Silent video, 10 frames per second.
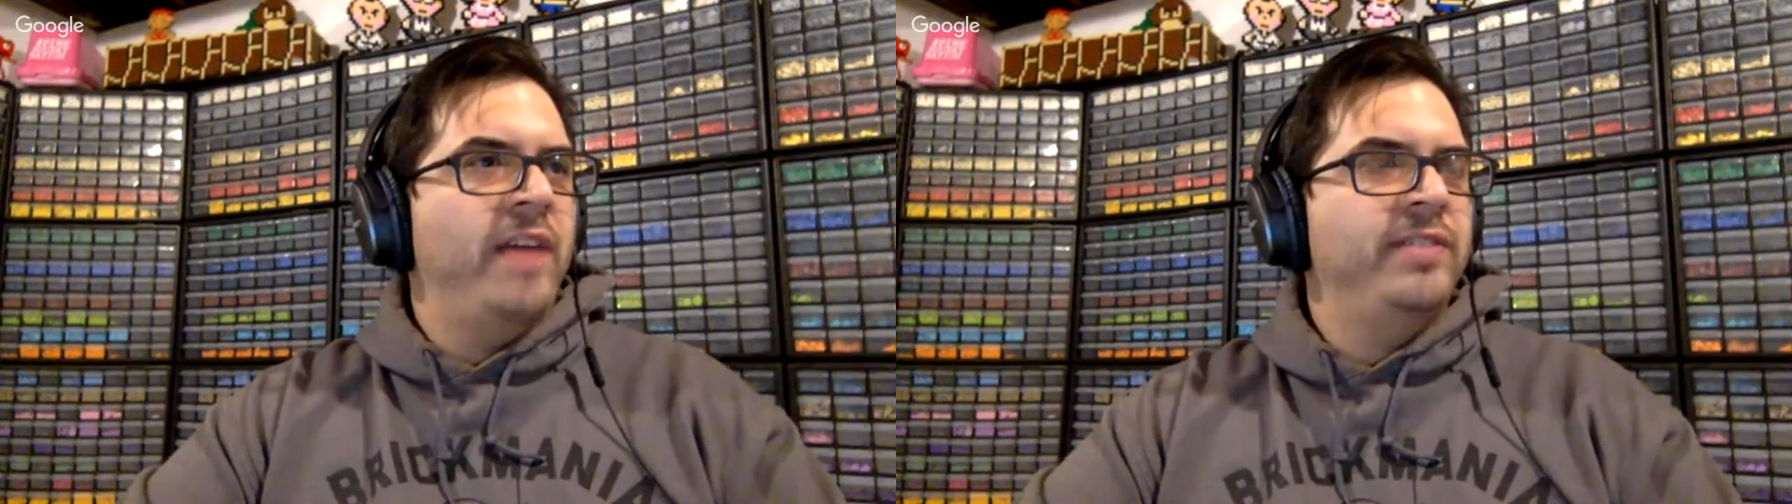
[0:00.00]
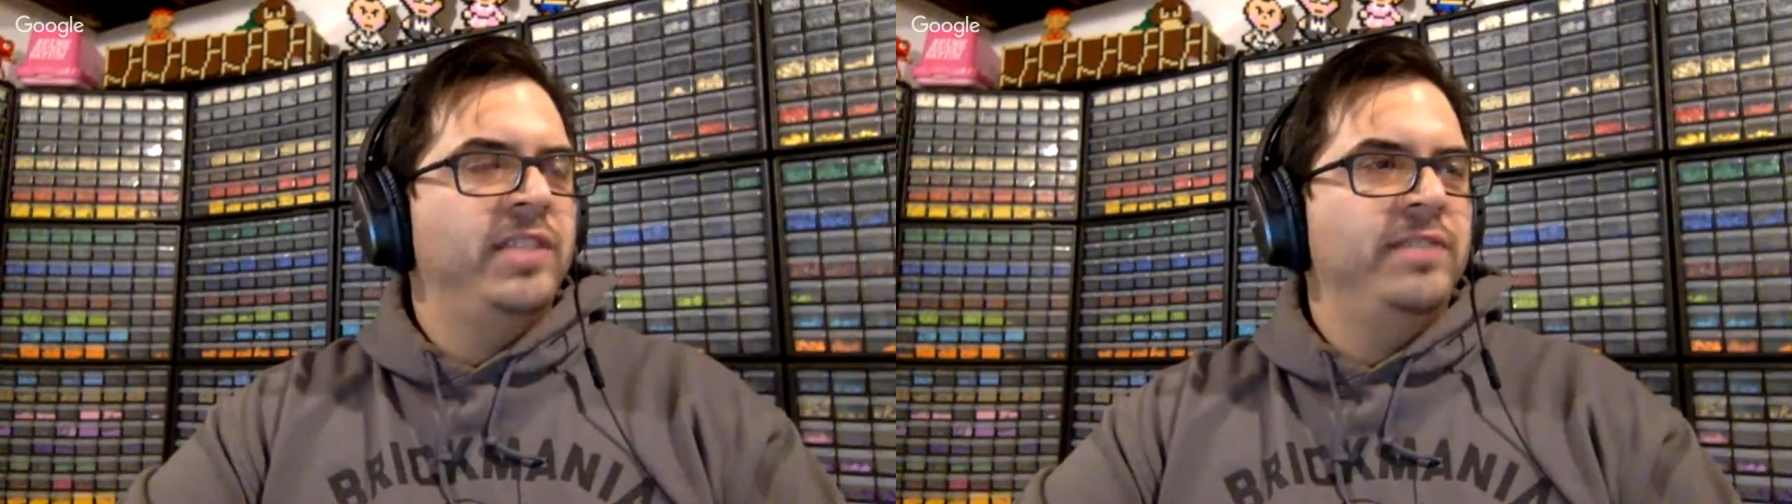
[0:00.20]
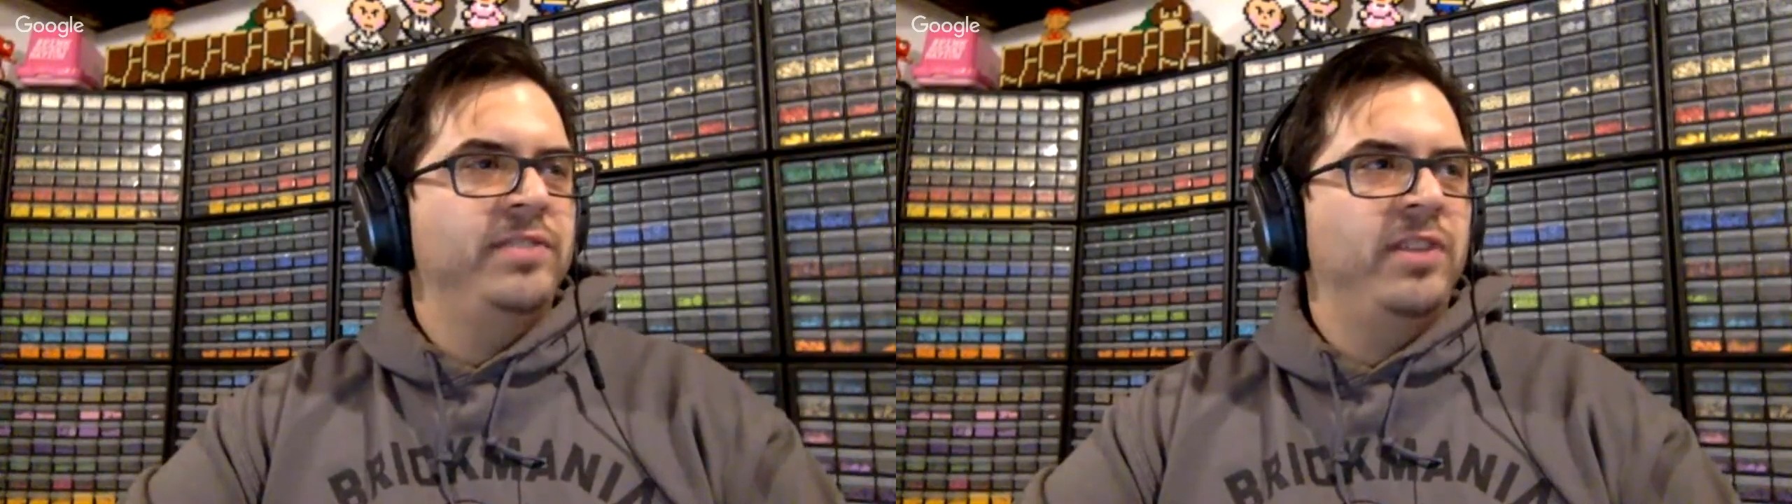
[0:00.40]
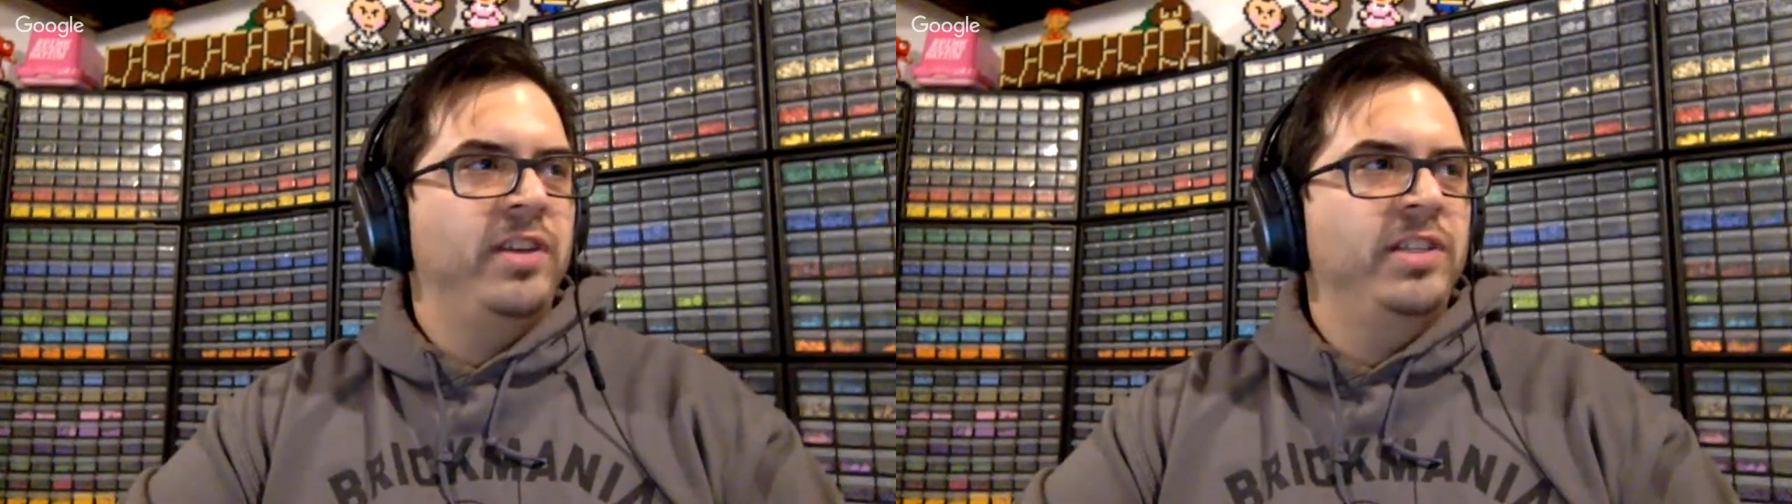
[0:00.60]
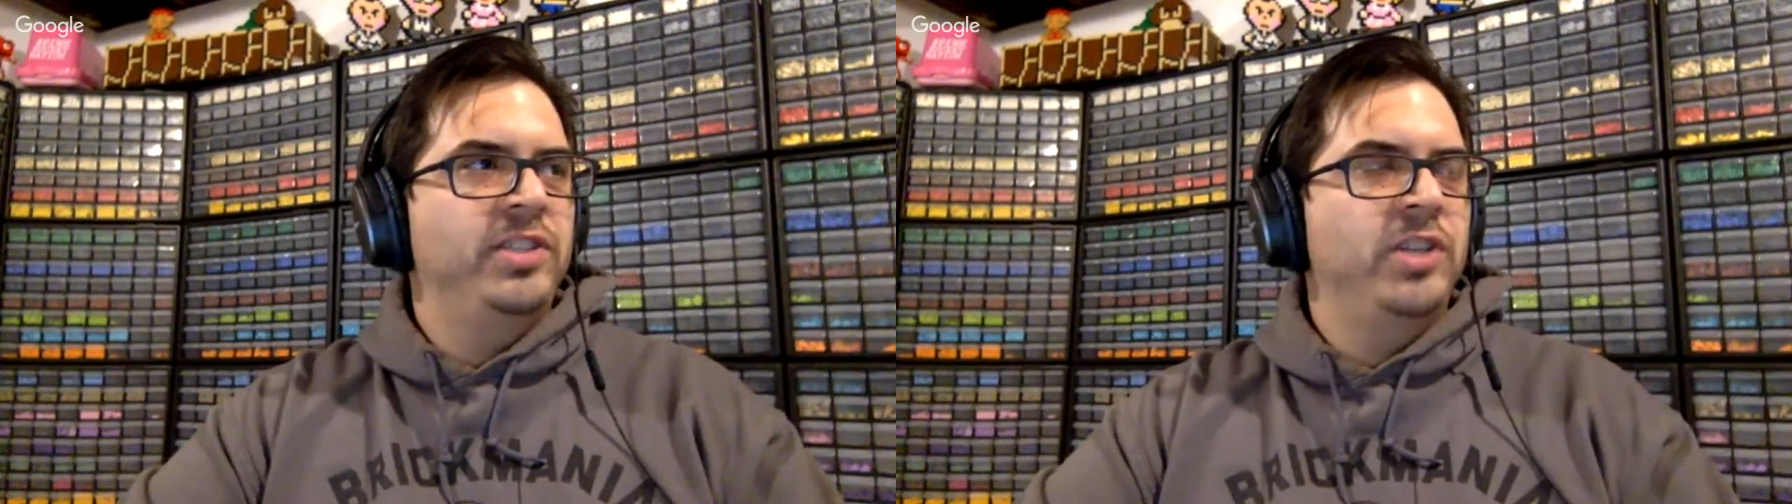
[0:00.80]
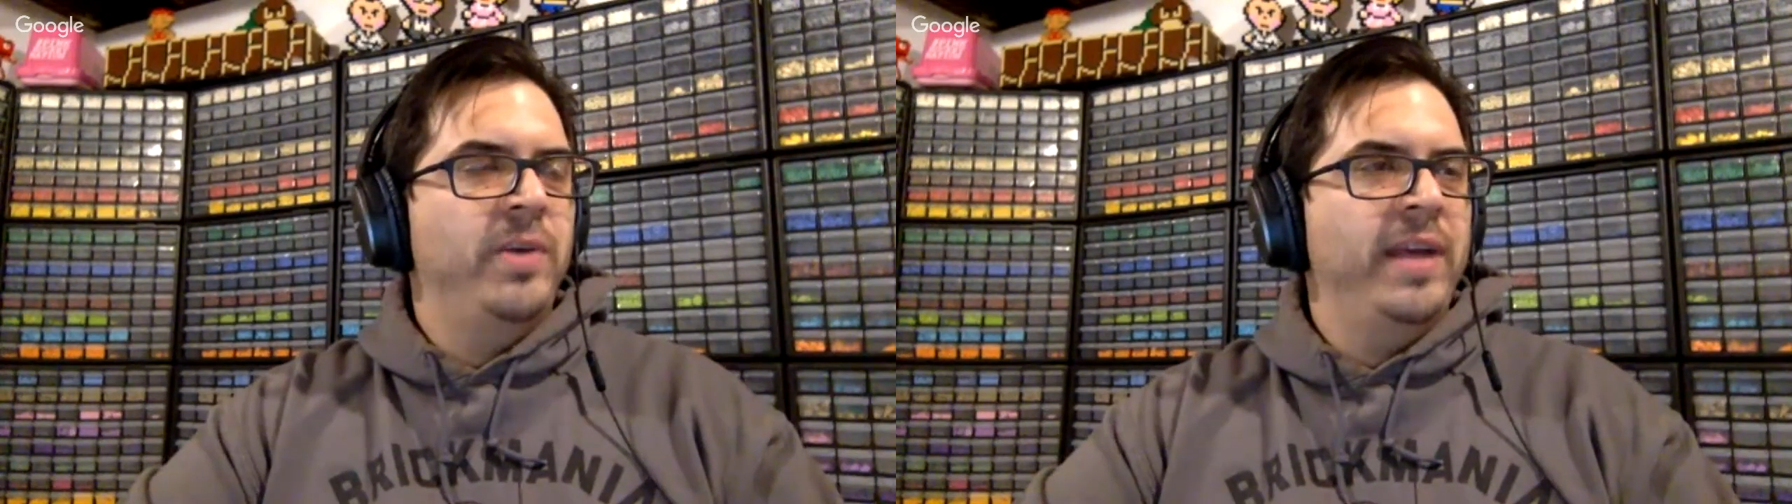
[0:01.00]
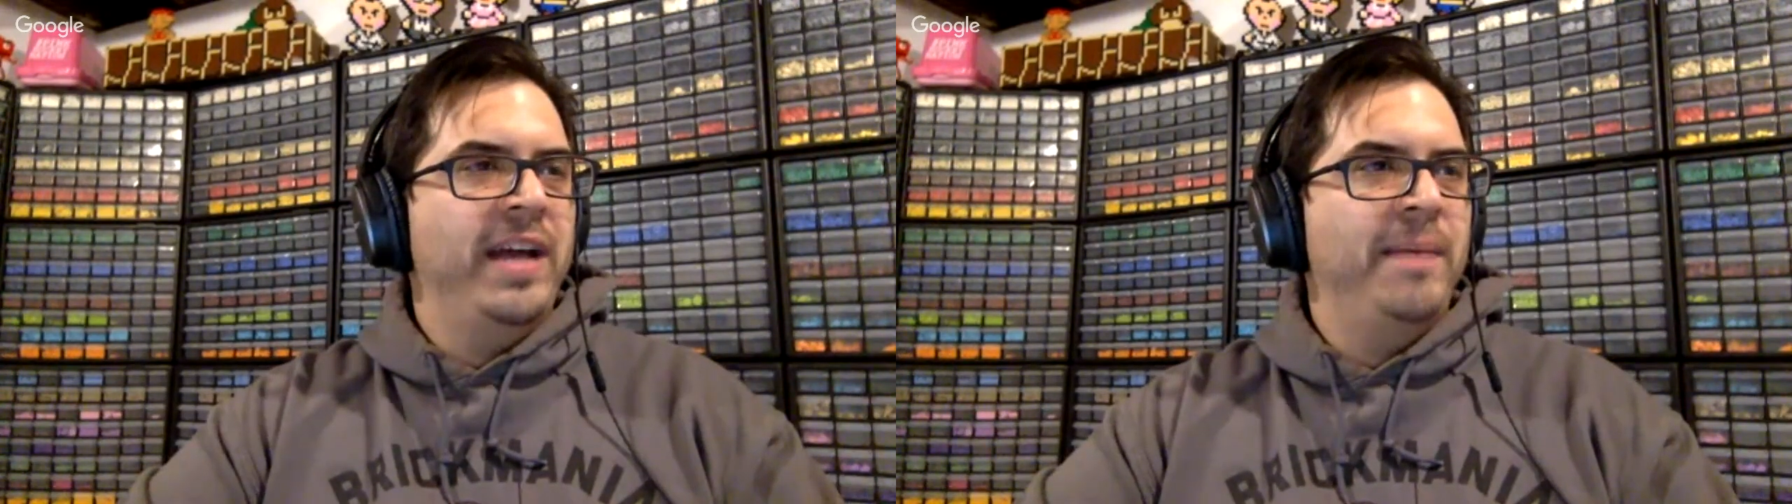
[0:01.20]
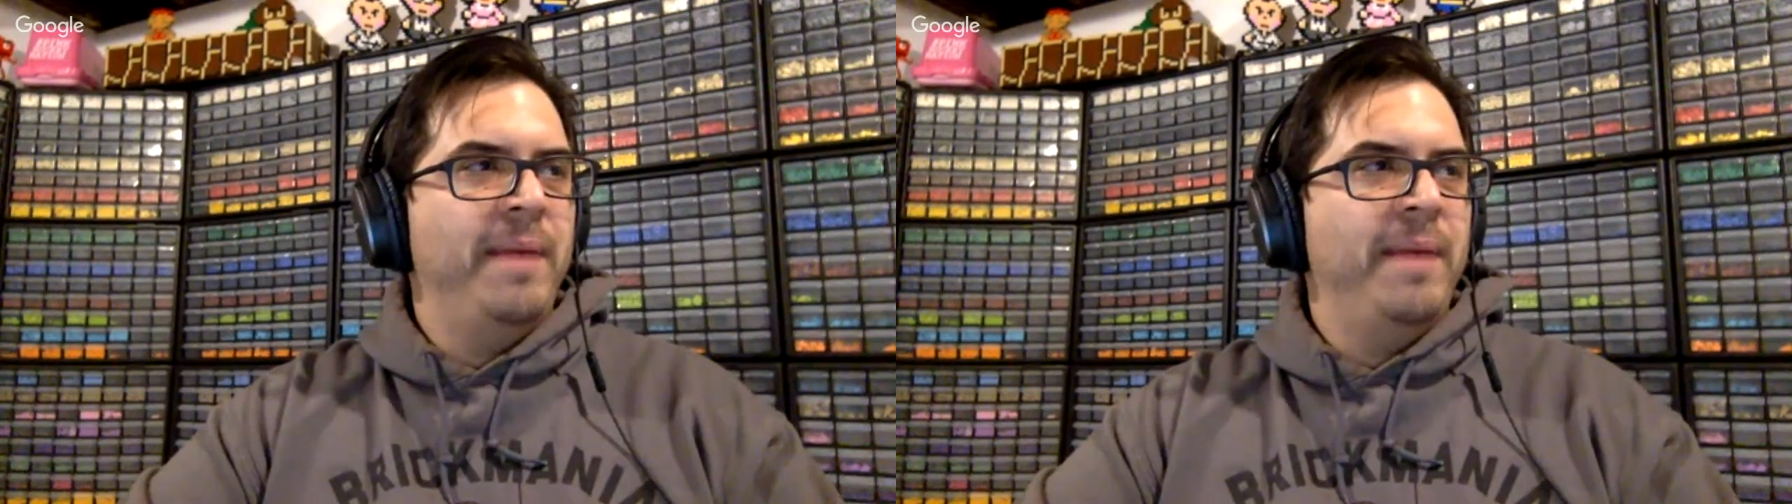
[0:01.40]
stuff started showing up,